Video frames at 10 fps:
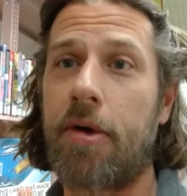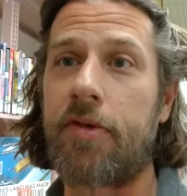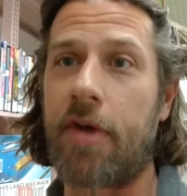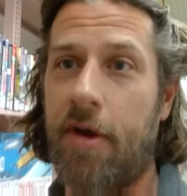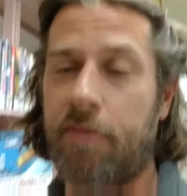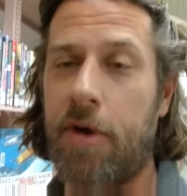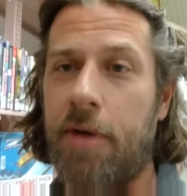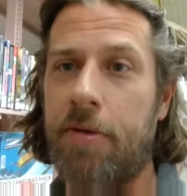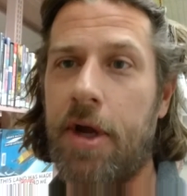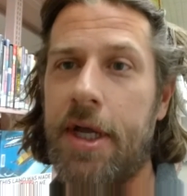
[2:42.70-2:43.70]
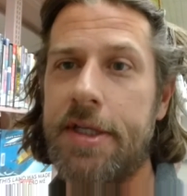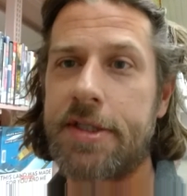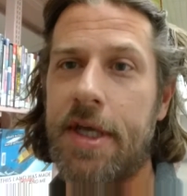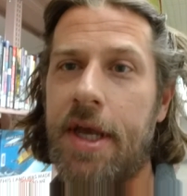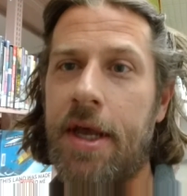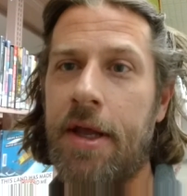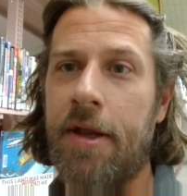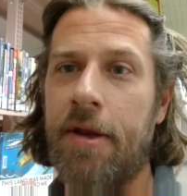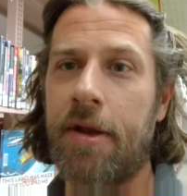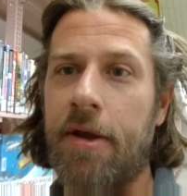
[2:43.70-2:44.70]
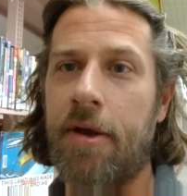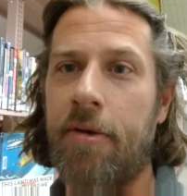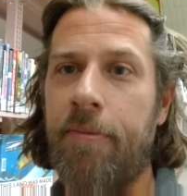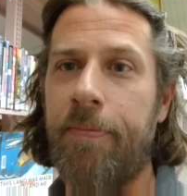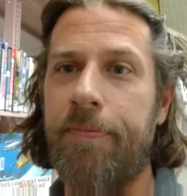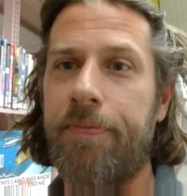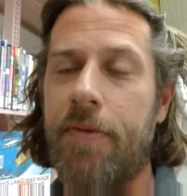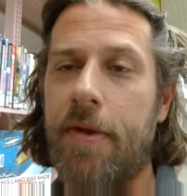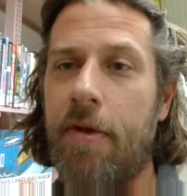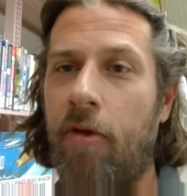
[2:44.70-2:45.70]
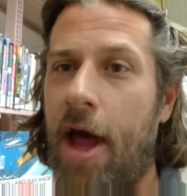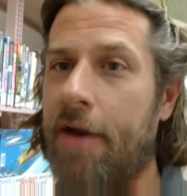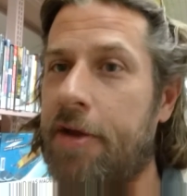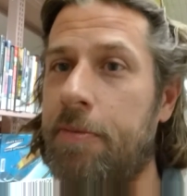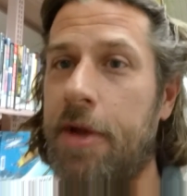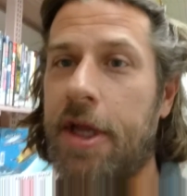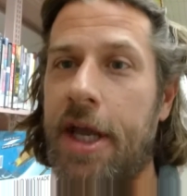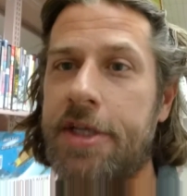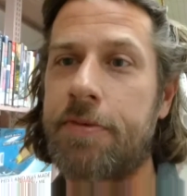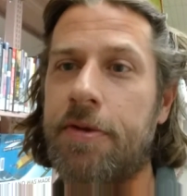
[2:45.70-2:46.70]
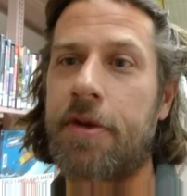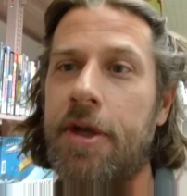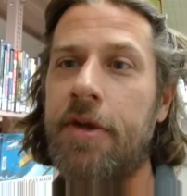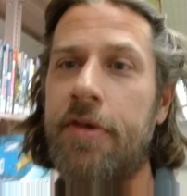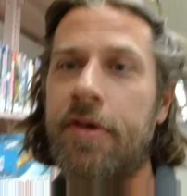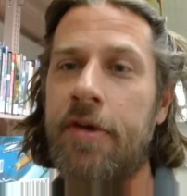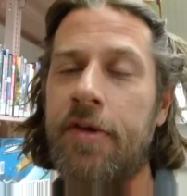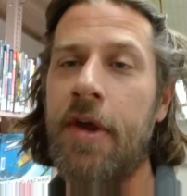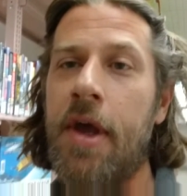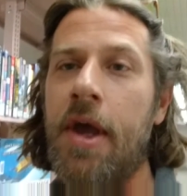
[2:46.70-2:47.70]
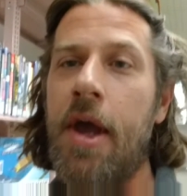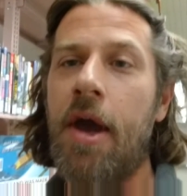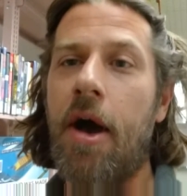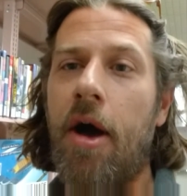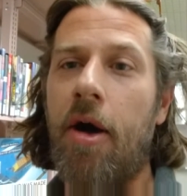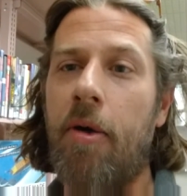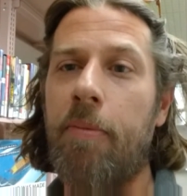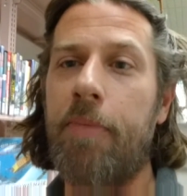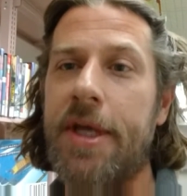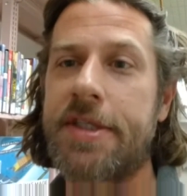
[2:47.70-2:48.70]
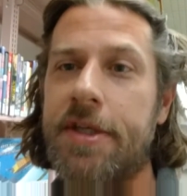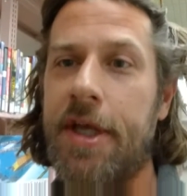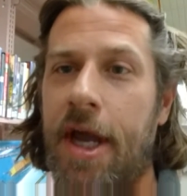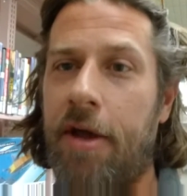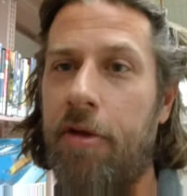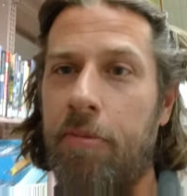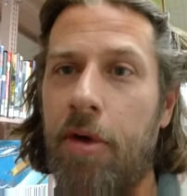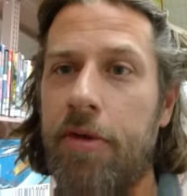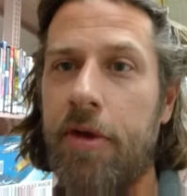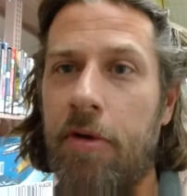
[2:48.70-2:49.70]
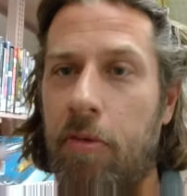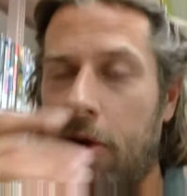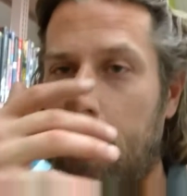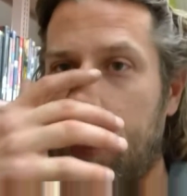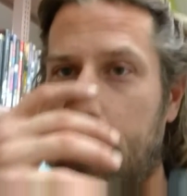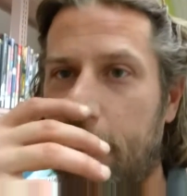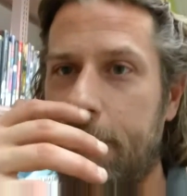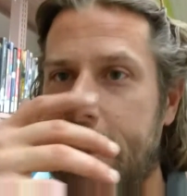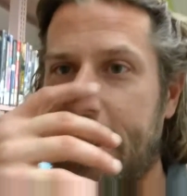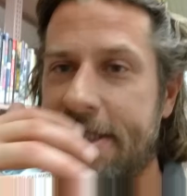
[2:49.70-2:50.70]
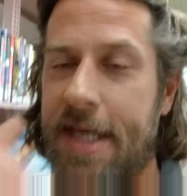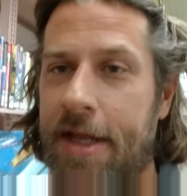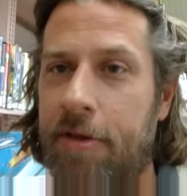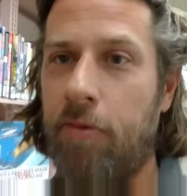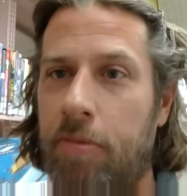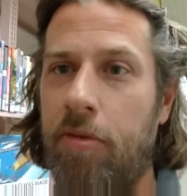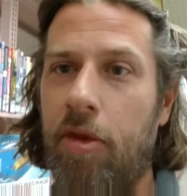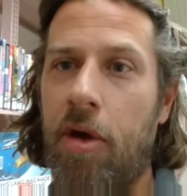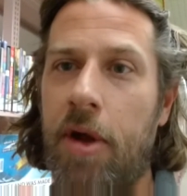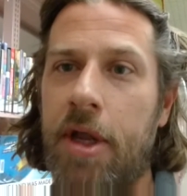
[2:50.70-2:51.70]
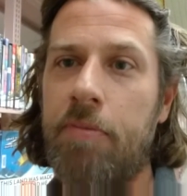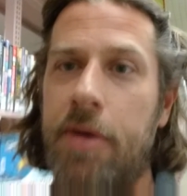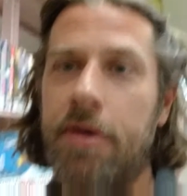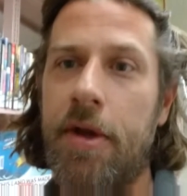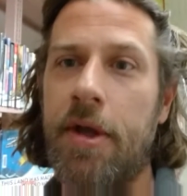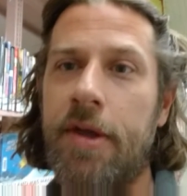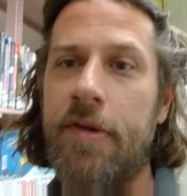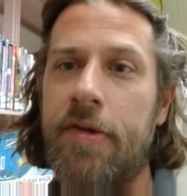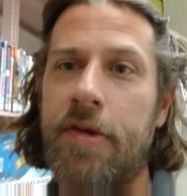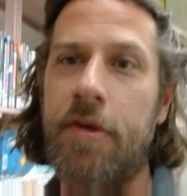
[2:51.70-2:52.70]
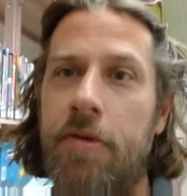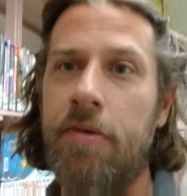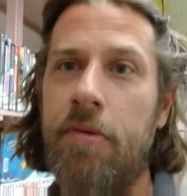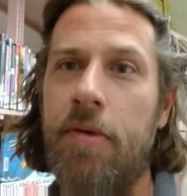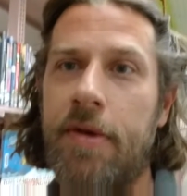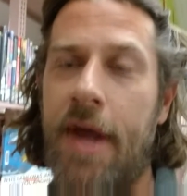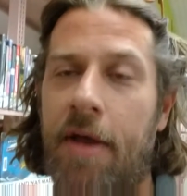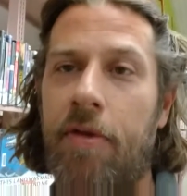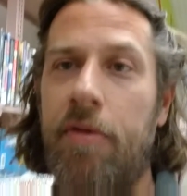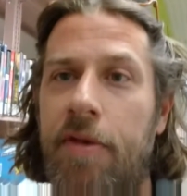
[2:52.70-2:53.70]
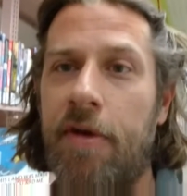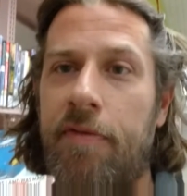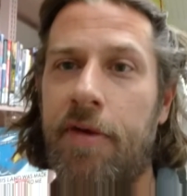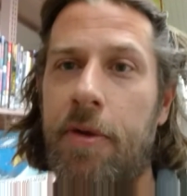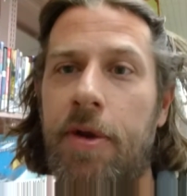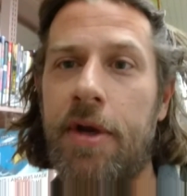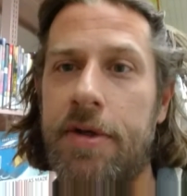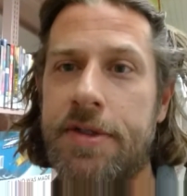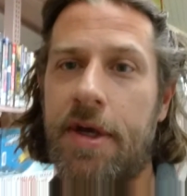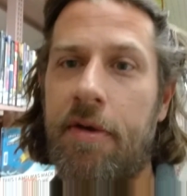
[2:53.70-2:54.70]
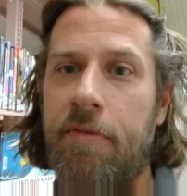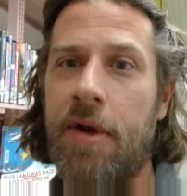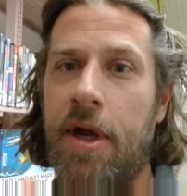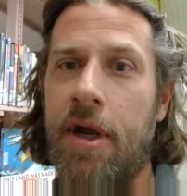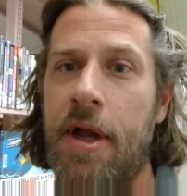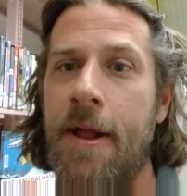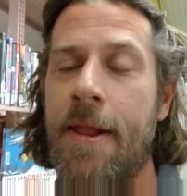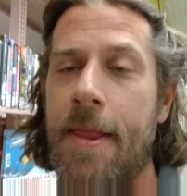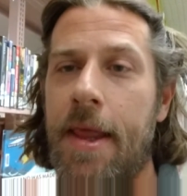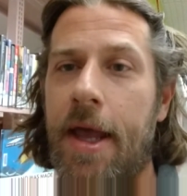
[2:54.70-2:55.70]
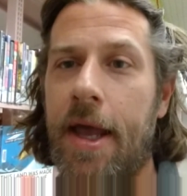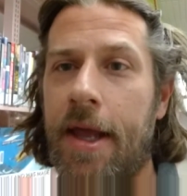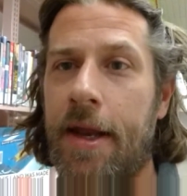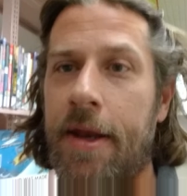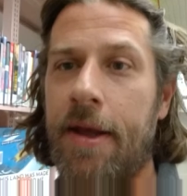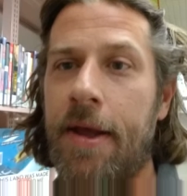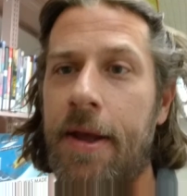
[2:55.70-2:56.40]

software upgrades and um, a lot of communication with their users um, basically how they're both going to work, Cryptex and the one below it, Computta, is you download their free Windows software, and